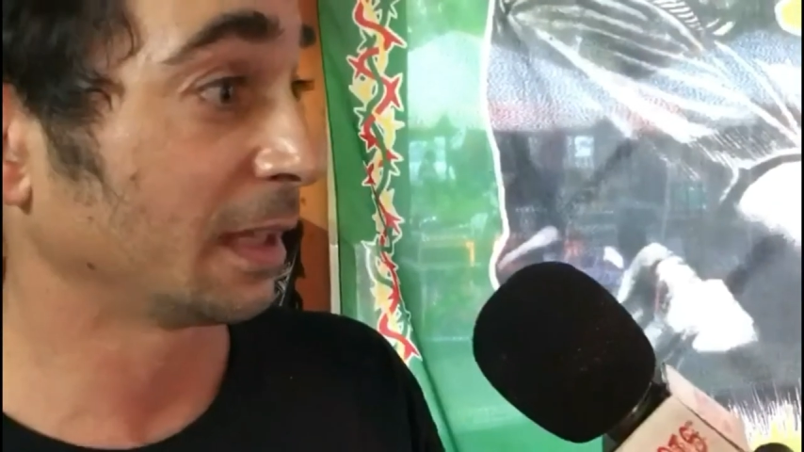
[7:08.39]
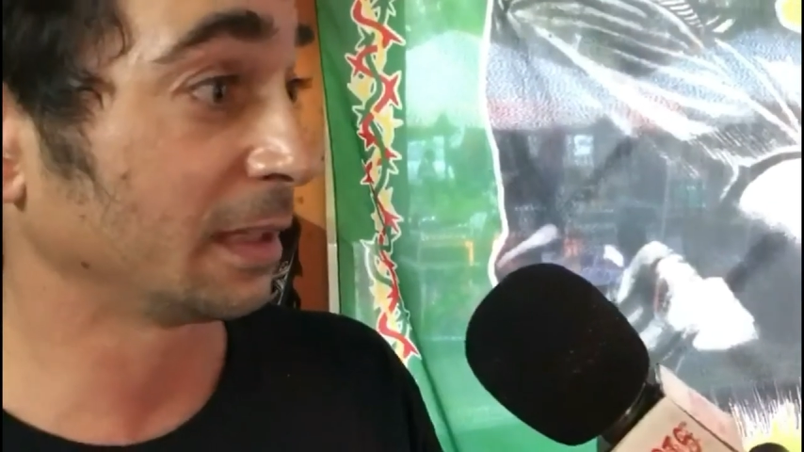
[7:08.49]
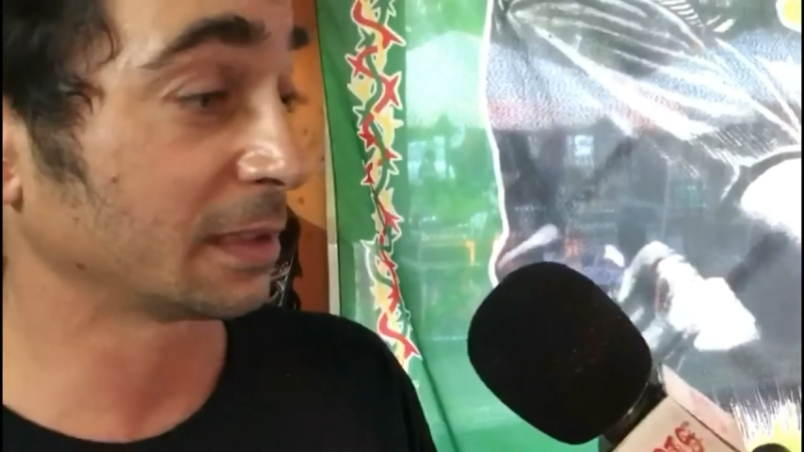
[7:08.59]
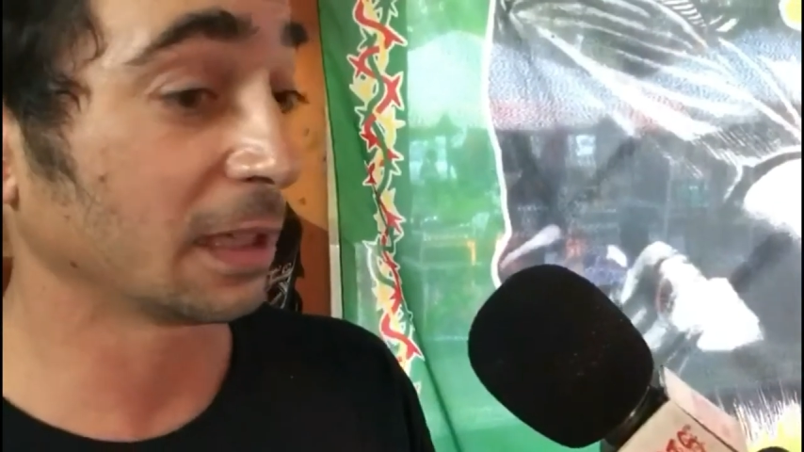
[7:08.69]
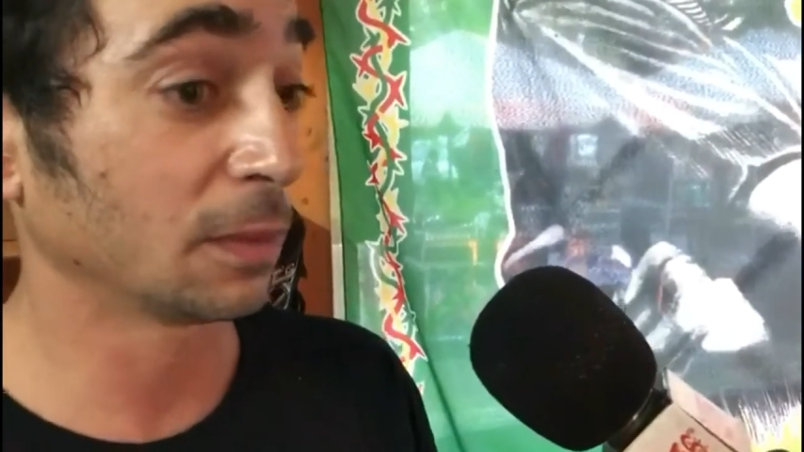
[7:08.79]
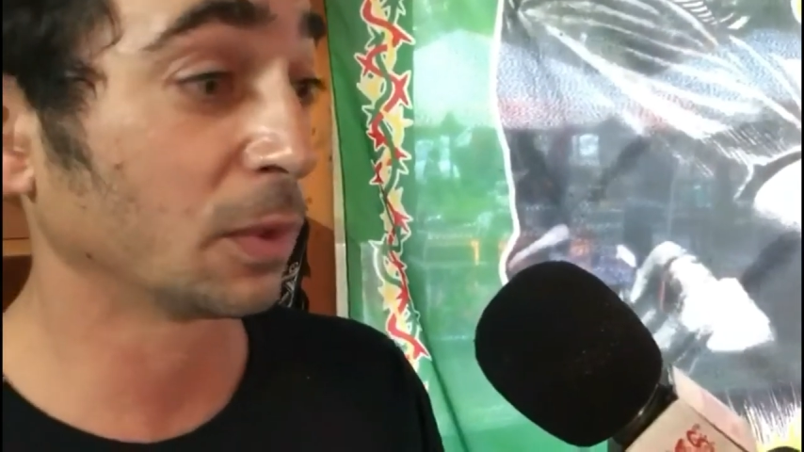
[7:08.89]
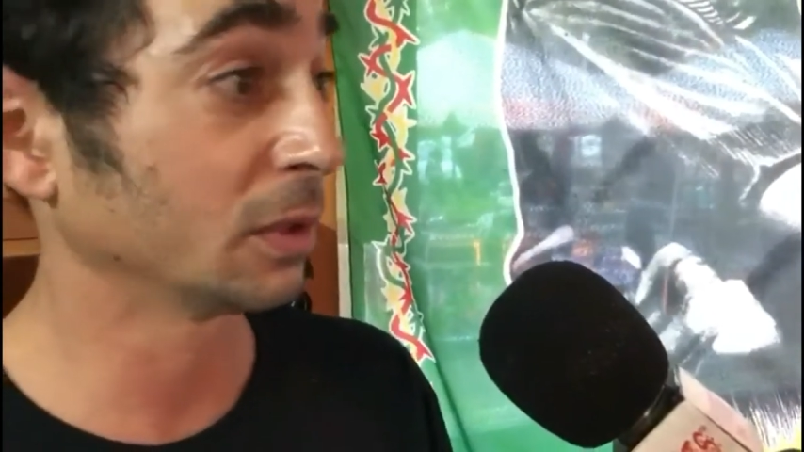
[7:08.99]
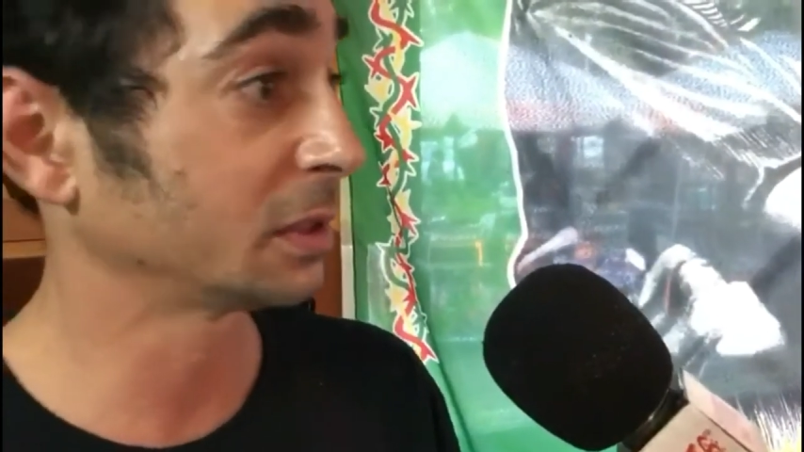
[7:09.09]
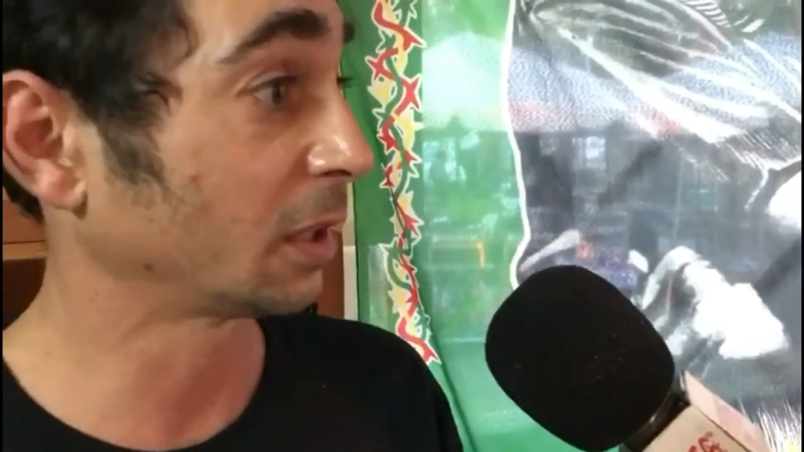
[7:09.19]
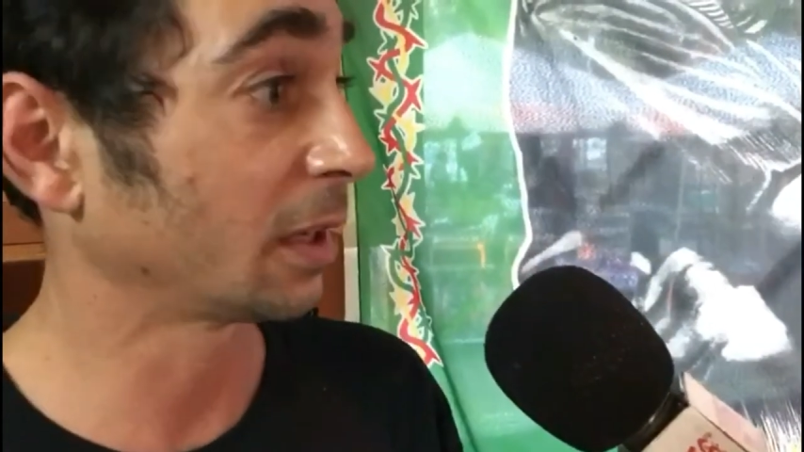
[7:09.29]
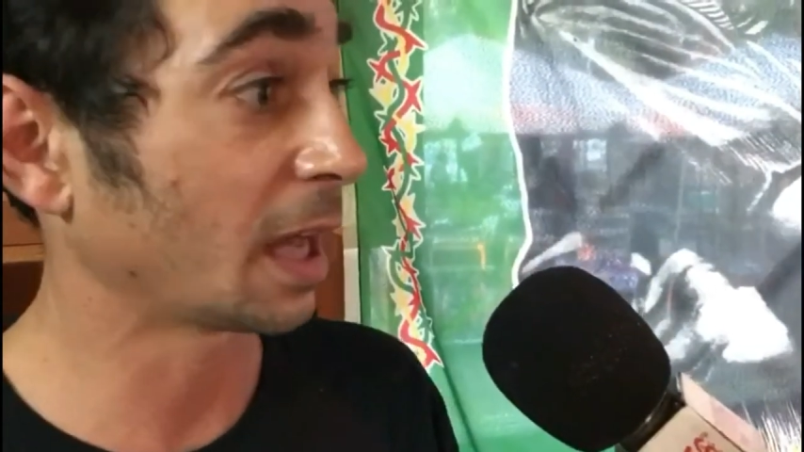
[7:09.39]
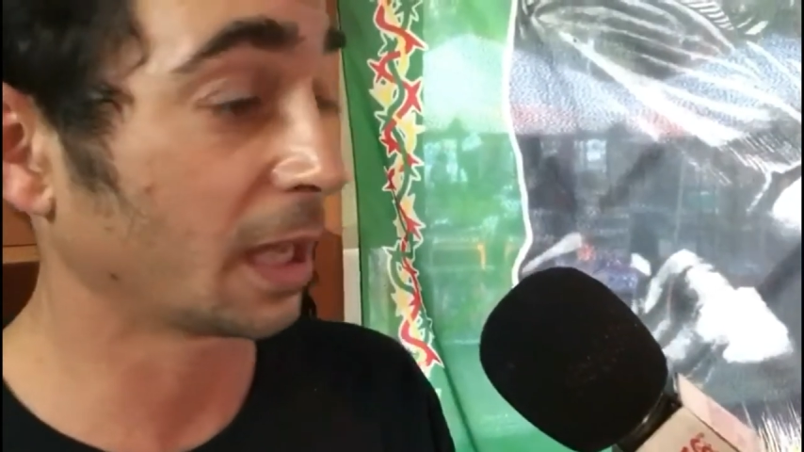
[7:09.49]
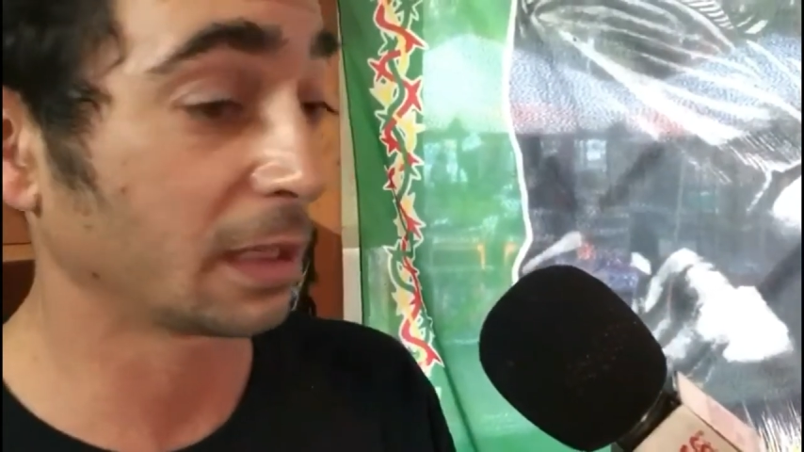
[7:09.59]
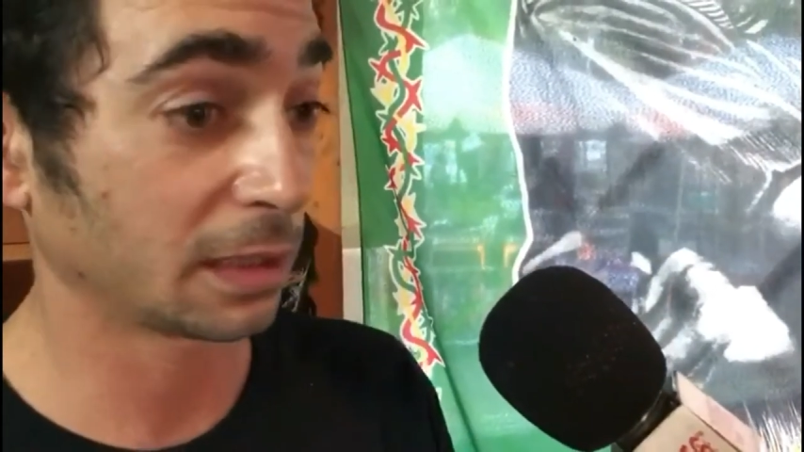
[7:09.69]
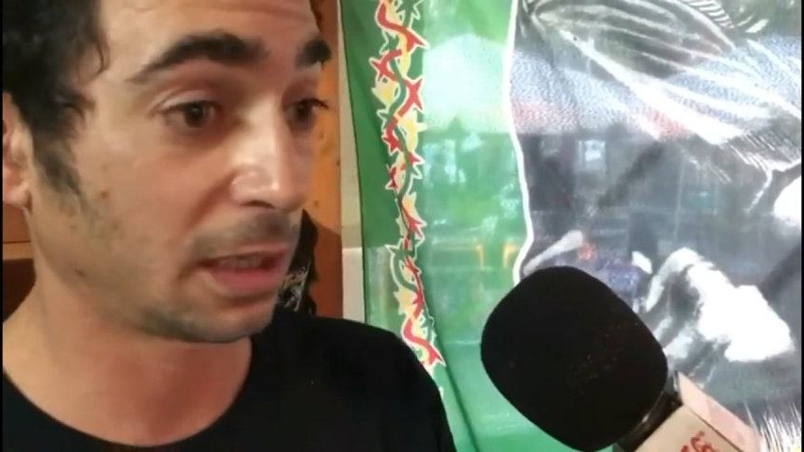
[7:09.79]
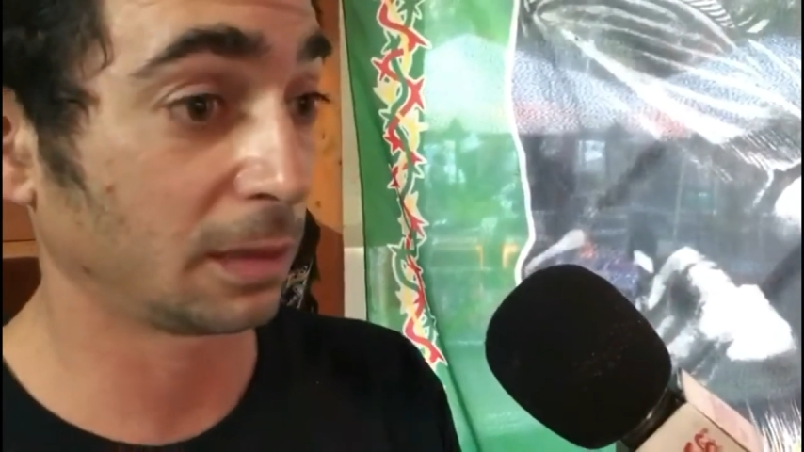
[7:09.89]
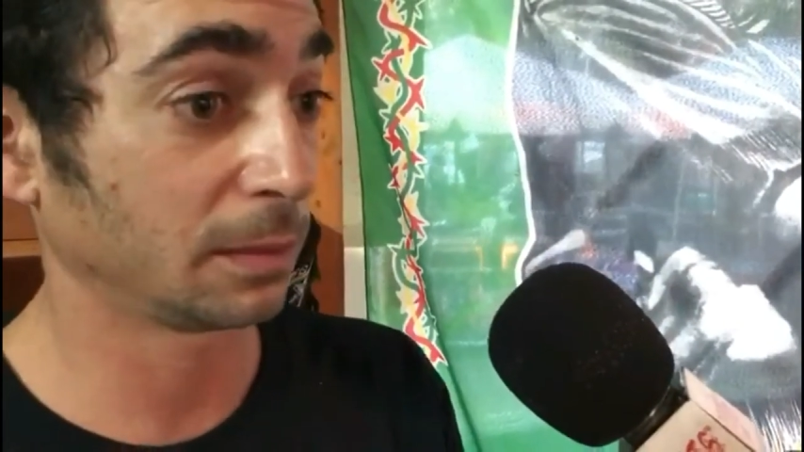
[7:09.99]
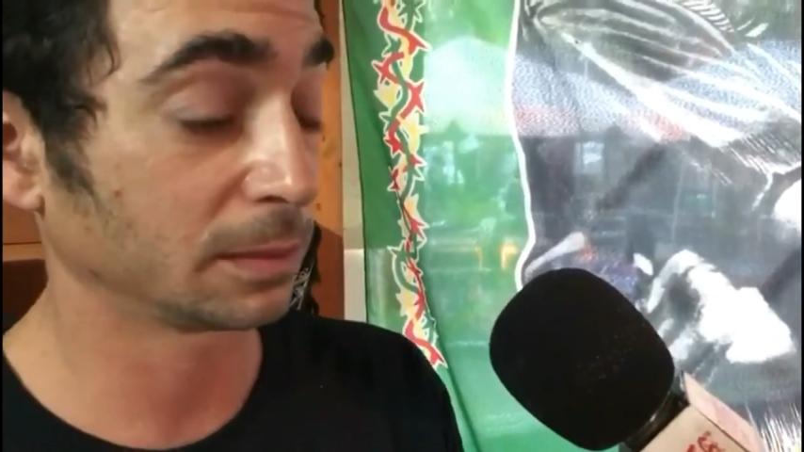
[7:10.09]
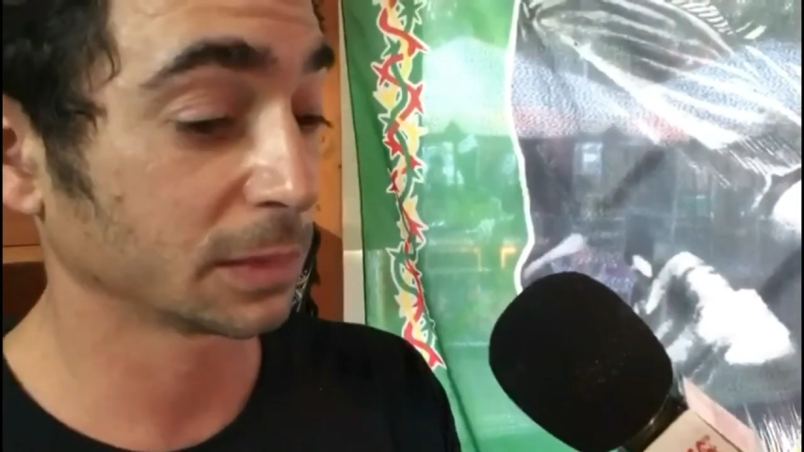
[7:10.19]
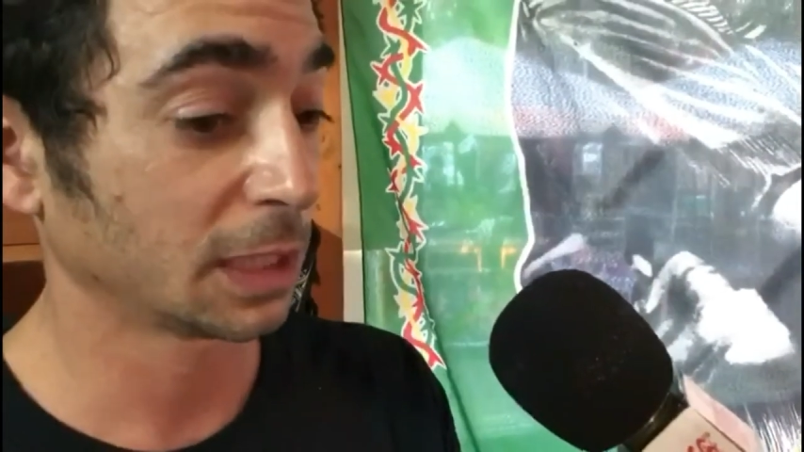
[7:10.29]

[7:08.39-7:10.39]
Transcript: And then these edibles are not um,